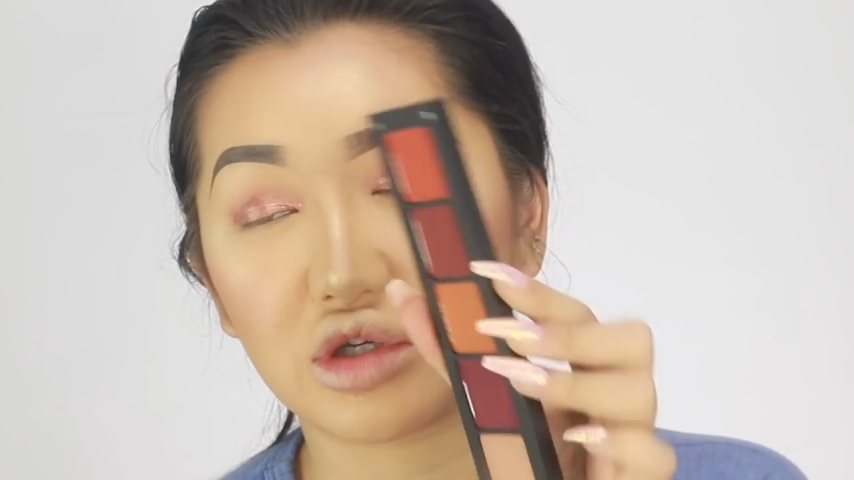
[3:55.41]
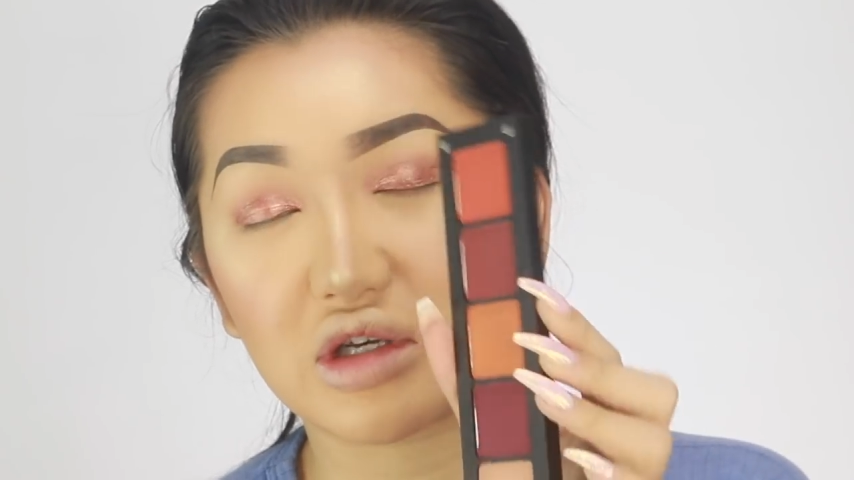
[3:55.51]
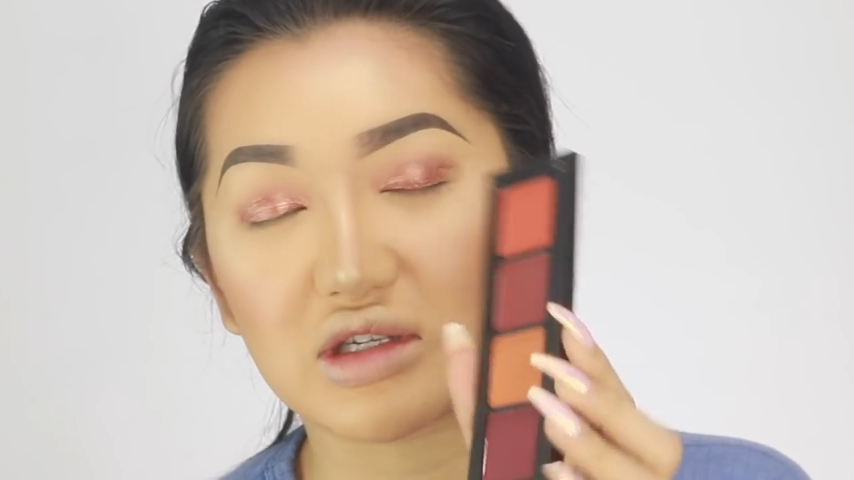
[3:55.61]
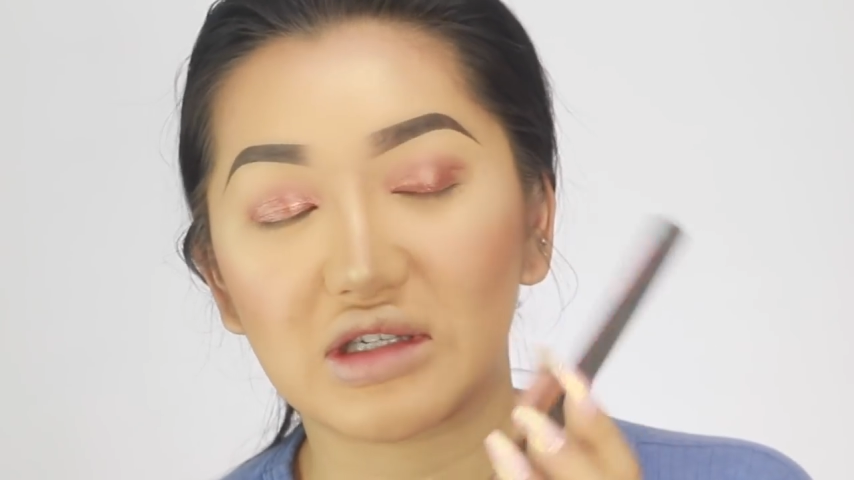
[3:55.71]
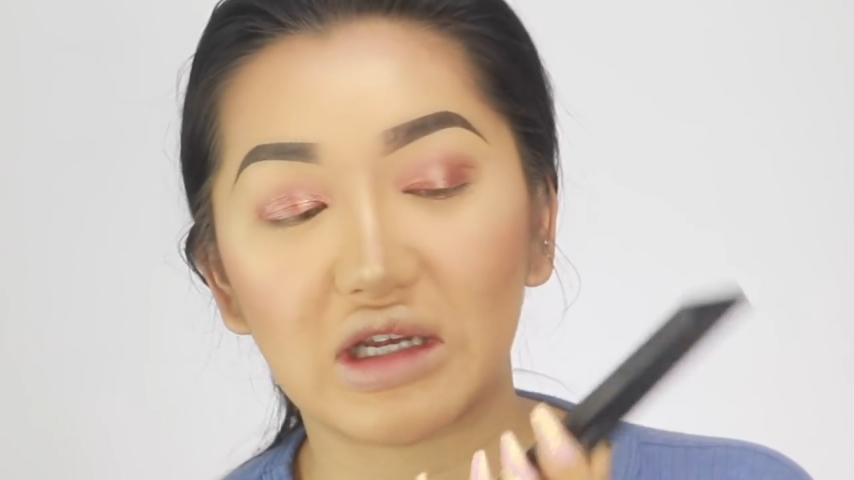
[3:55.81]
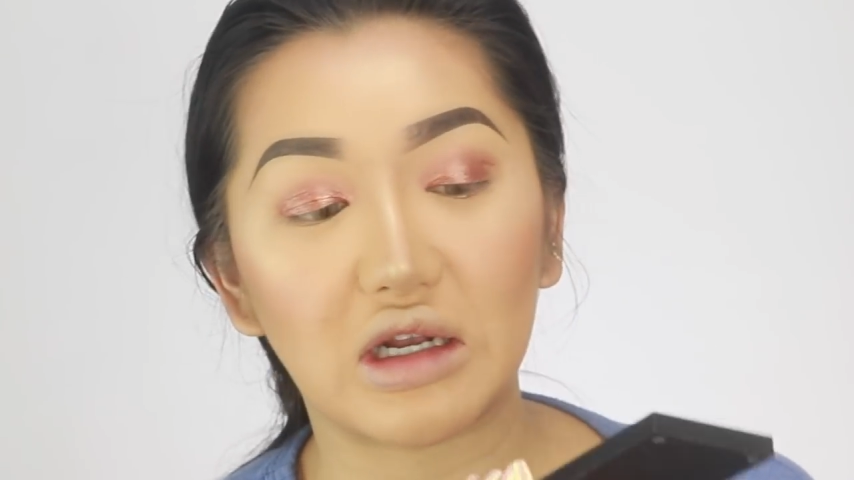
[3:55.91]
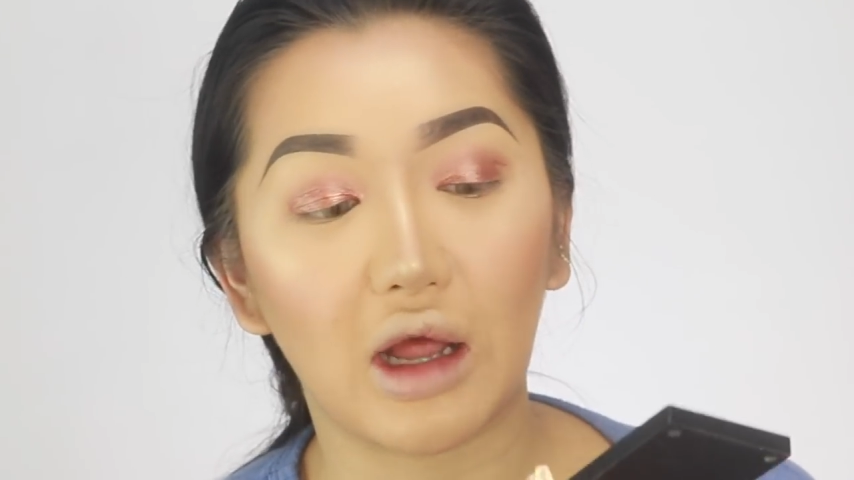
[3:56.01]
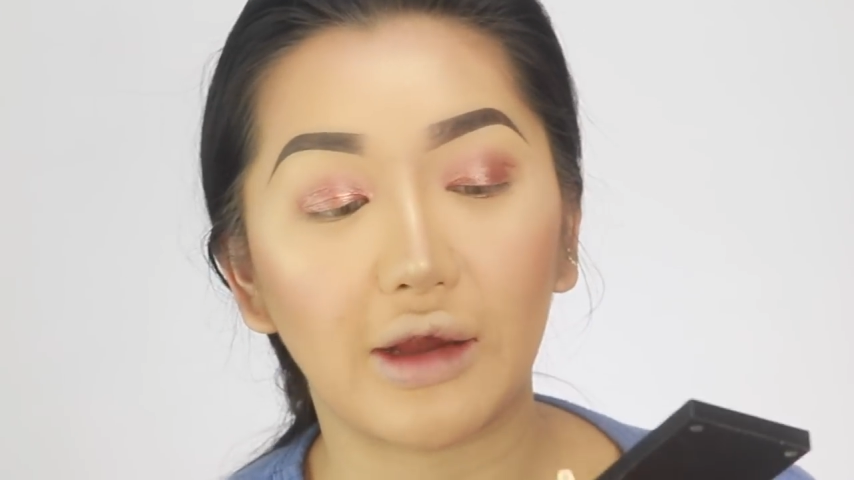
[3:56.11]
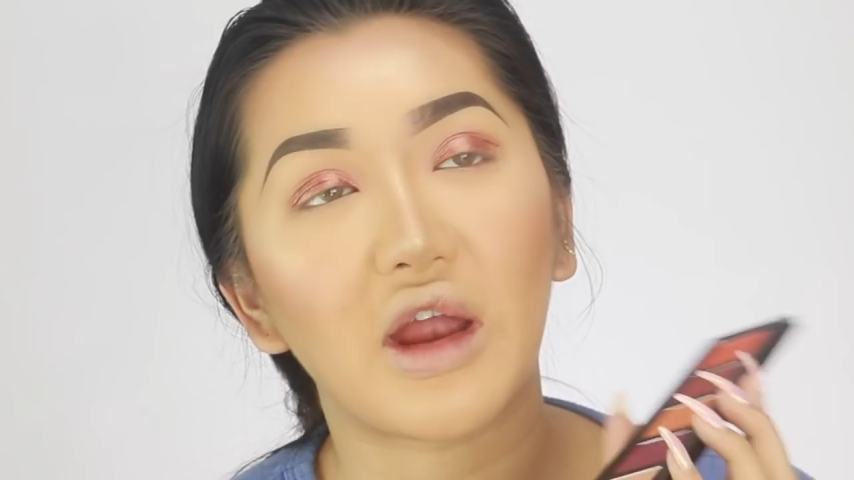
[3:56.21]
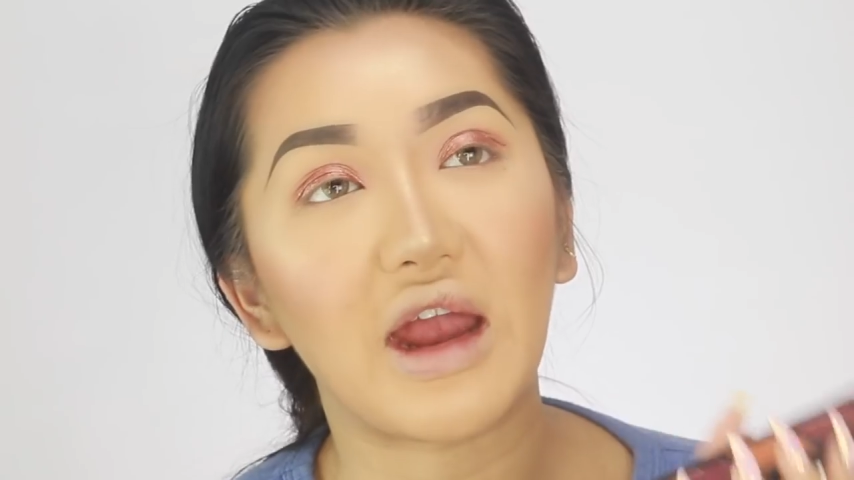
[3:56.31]
So you can see
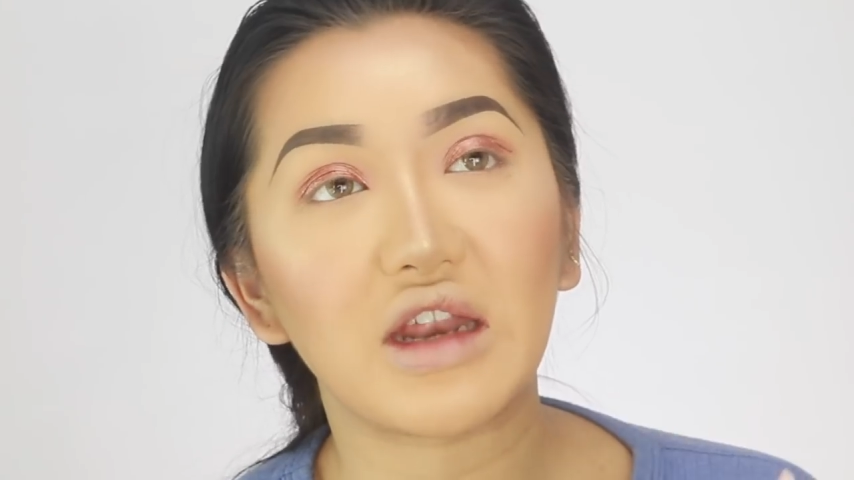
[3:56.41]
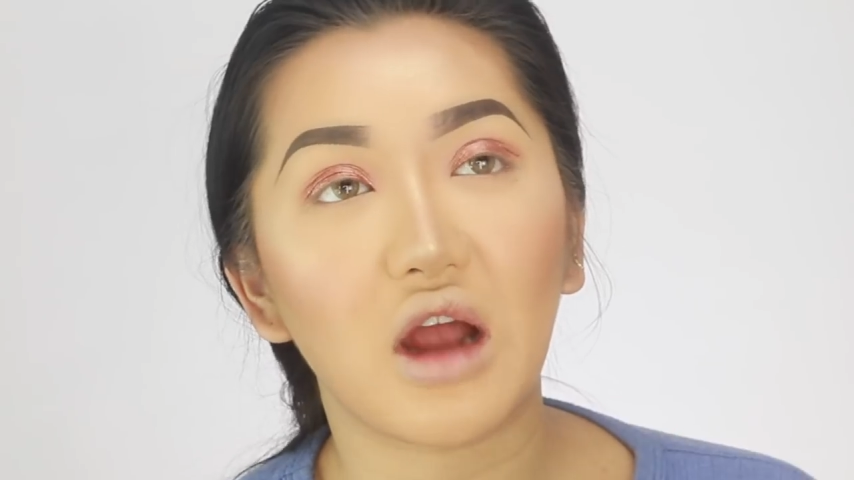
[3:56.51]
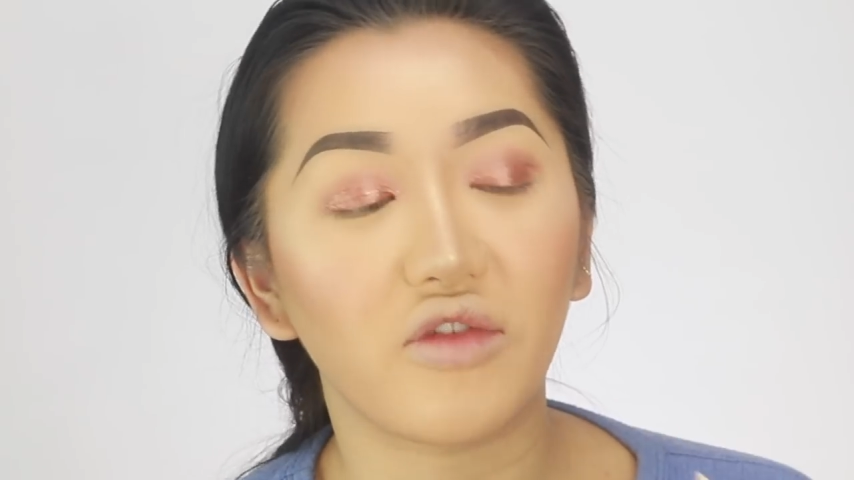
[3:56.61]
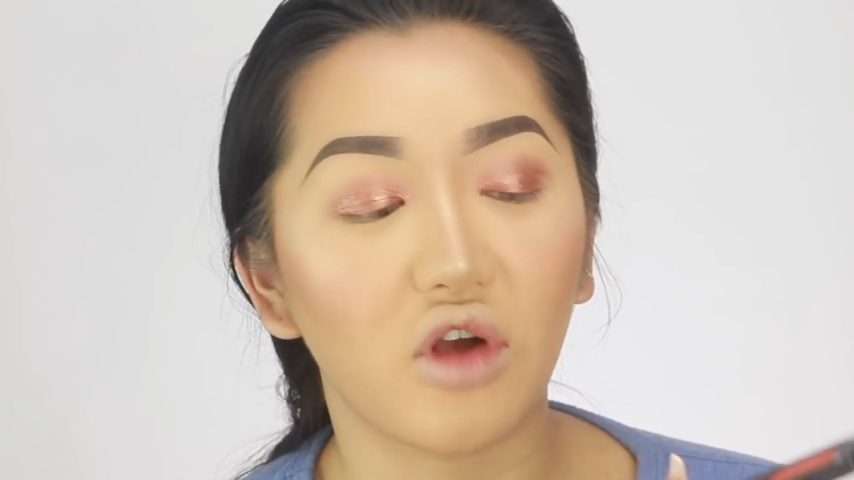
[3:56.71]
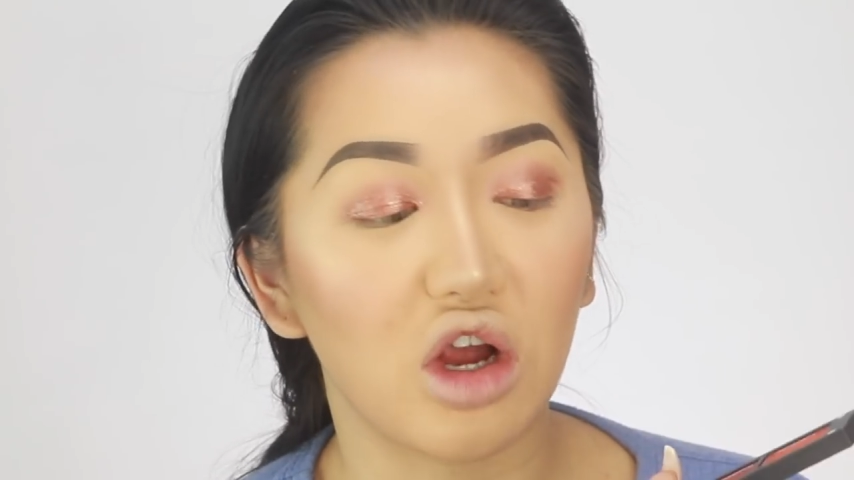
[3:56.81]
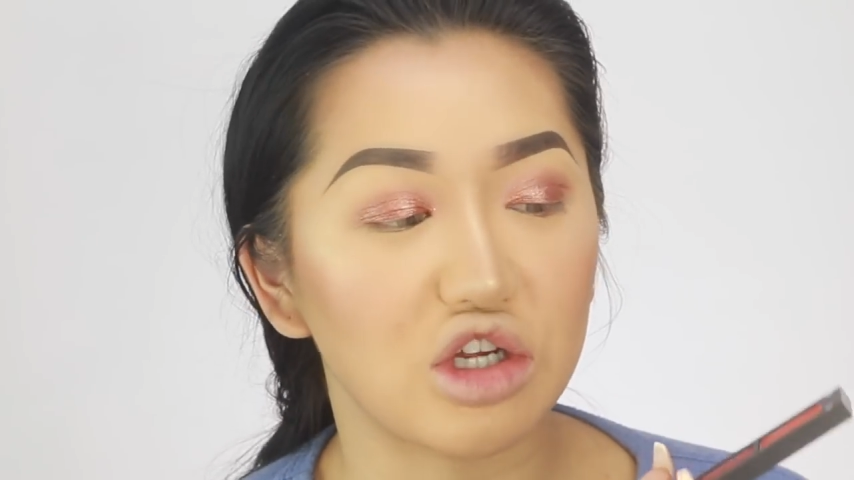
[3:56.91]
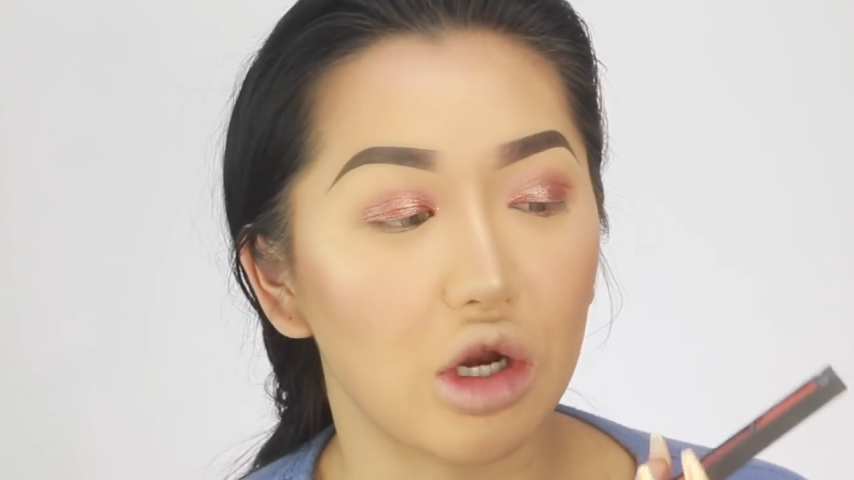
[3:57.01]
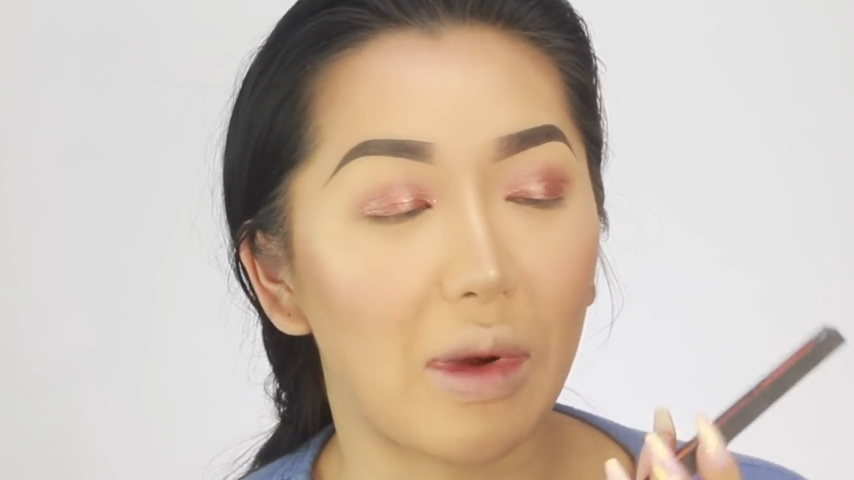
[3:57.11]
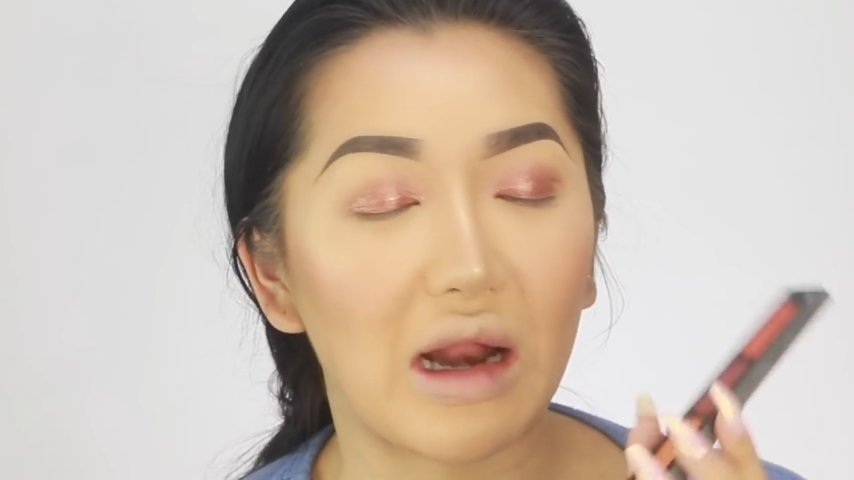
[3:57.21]
like any other eyeshadow